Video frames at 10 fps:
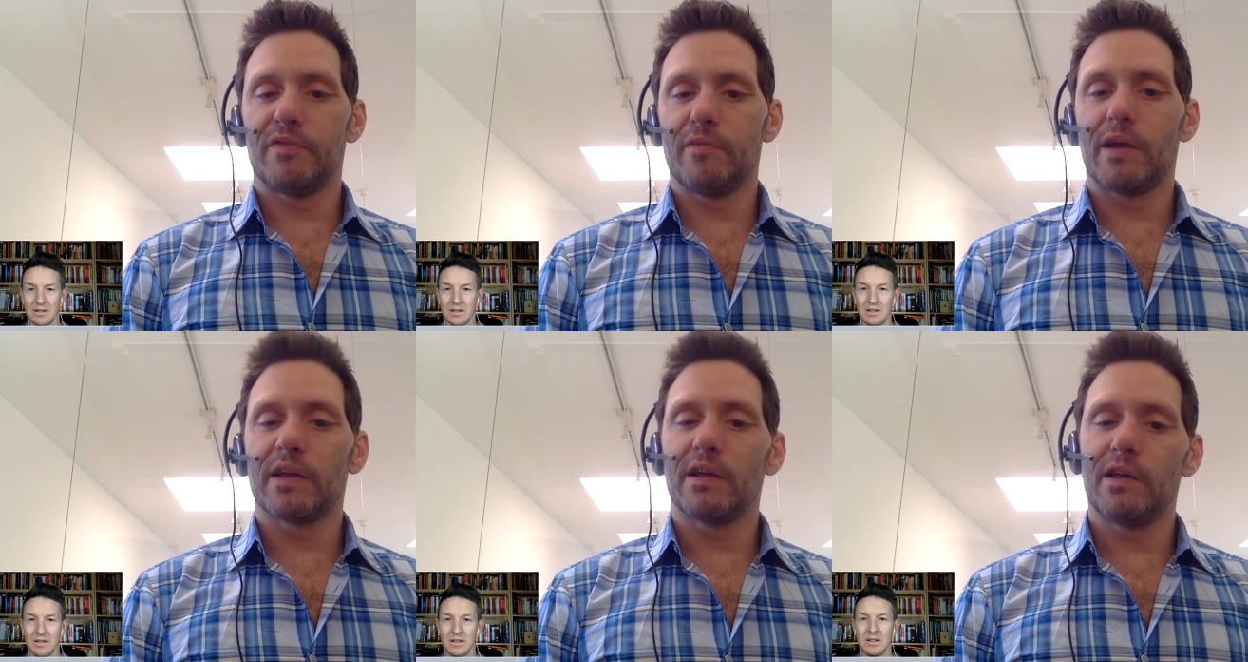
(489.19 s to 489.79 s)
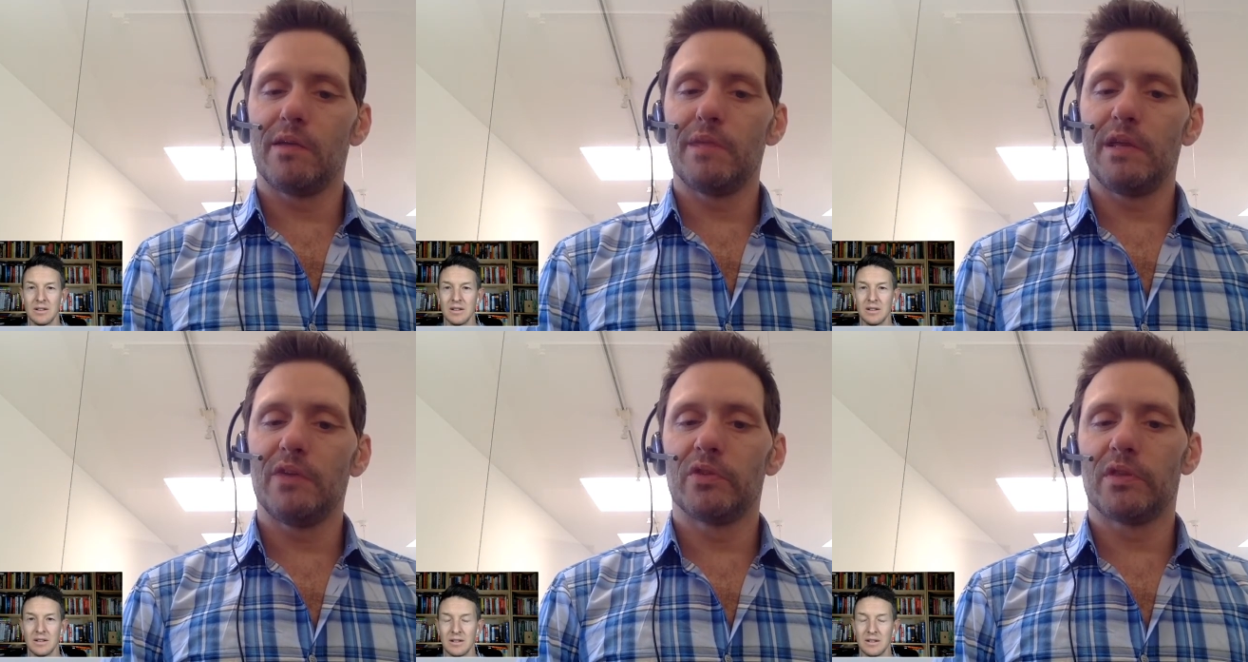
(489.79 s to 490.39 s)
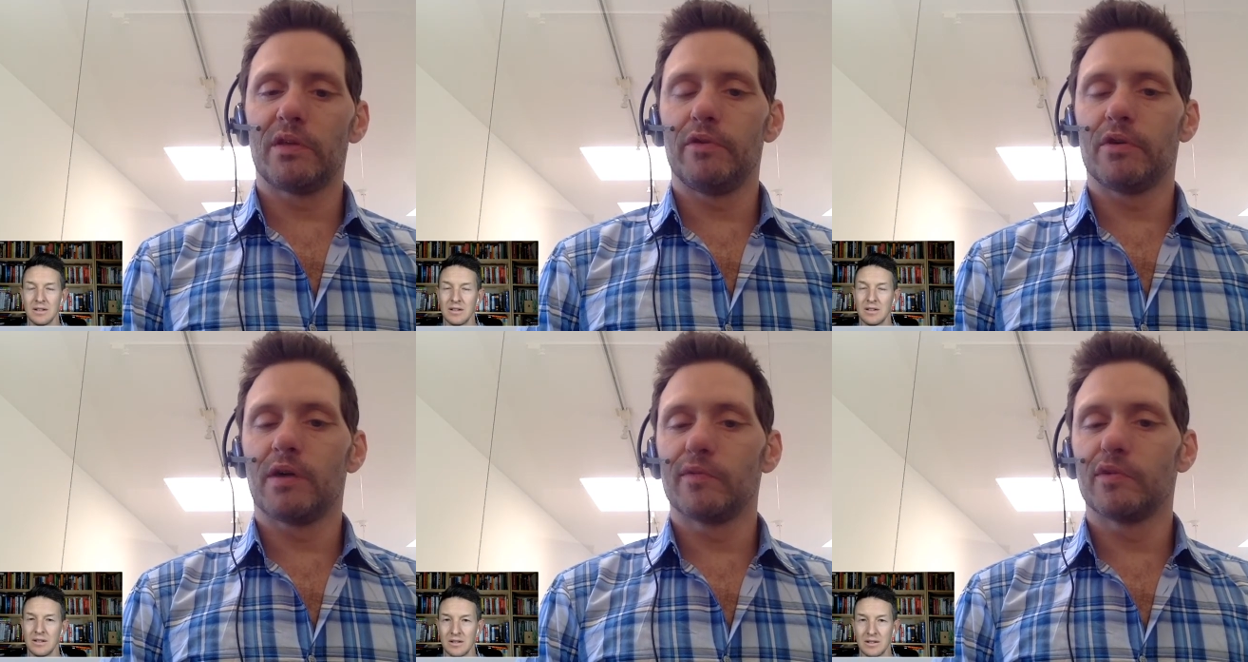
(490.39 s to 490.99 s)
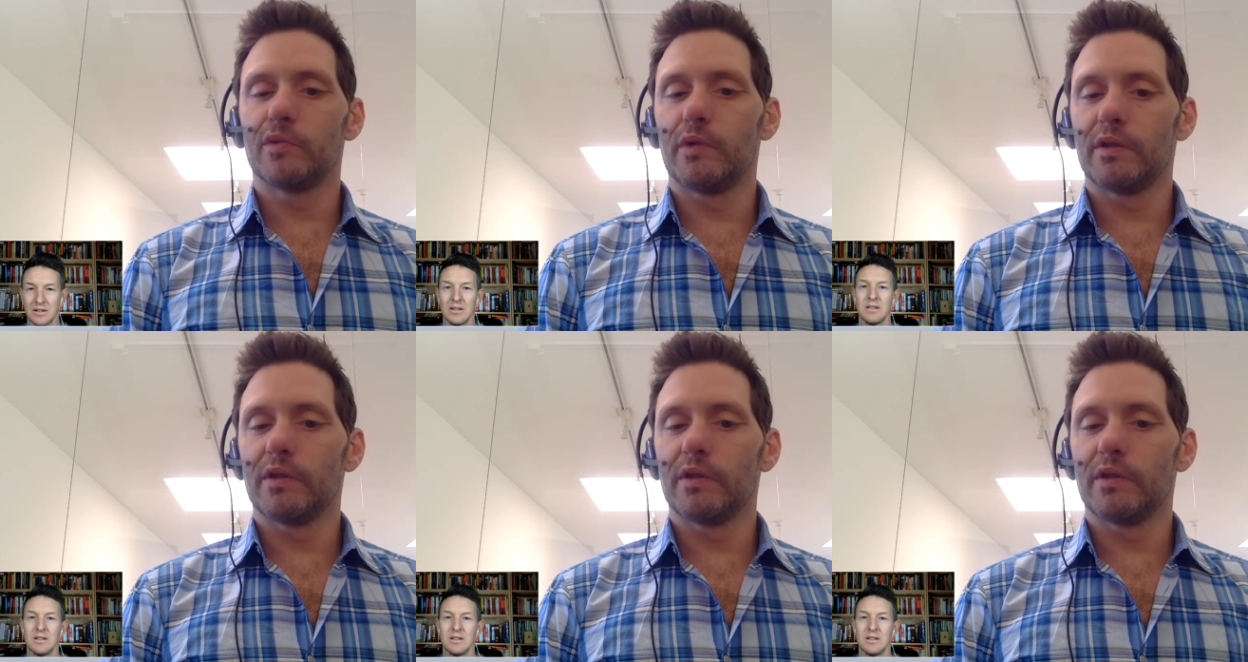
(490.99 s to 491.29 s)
Speaker 1: feedback in a means that they feel comfortable